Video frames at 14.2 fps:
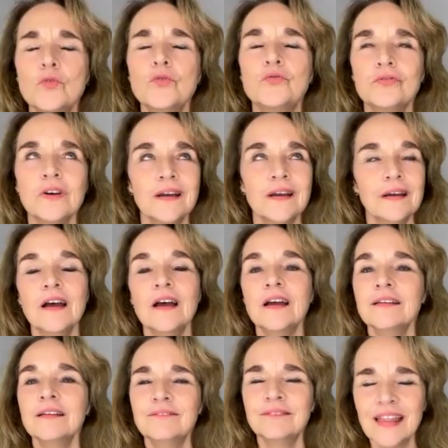Oof,
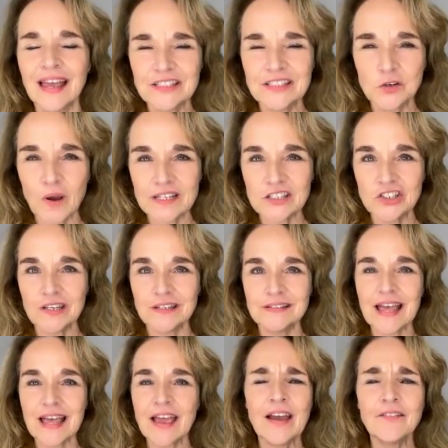nice
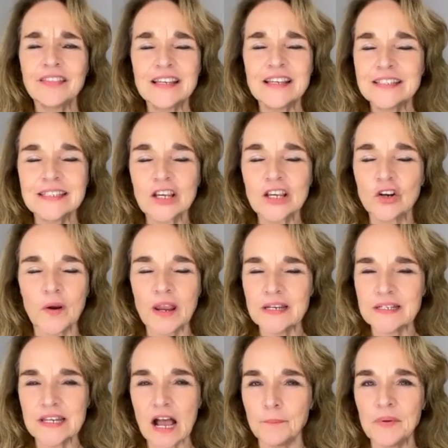questions. This is a
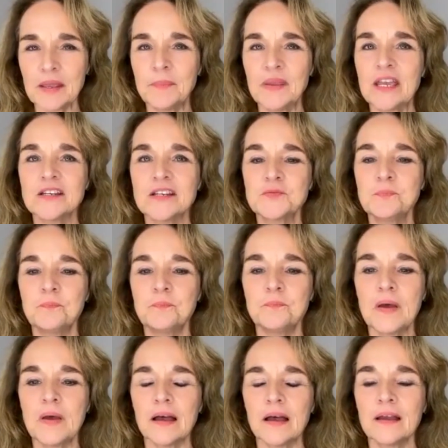great topic because
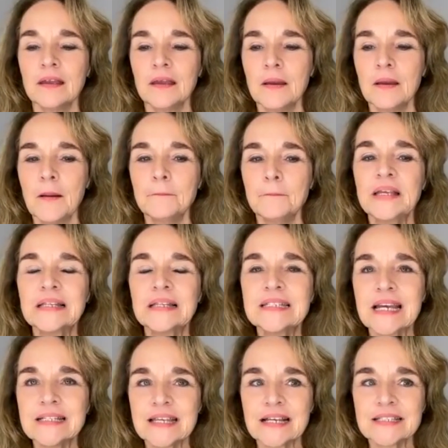Bill and
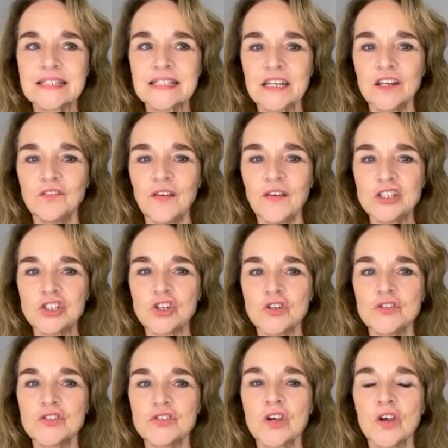Ted's Excellent
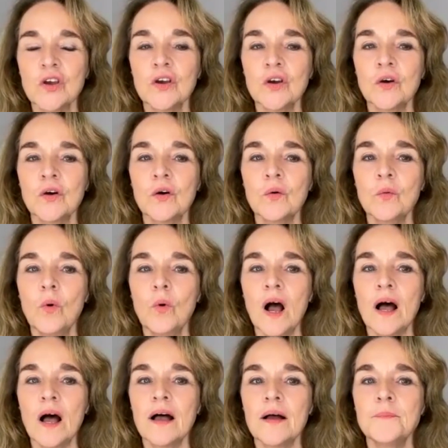Adventures.
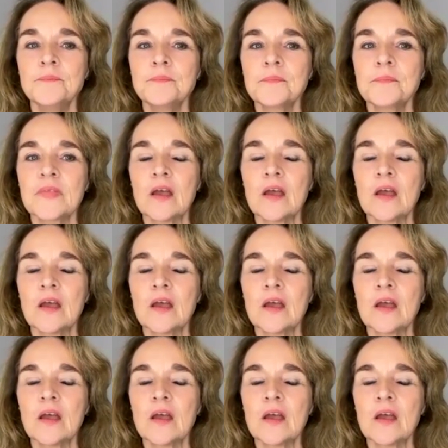When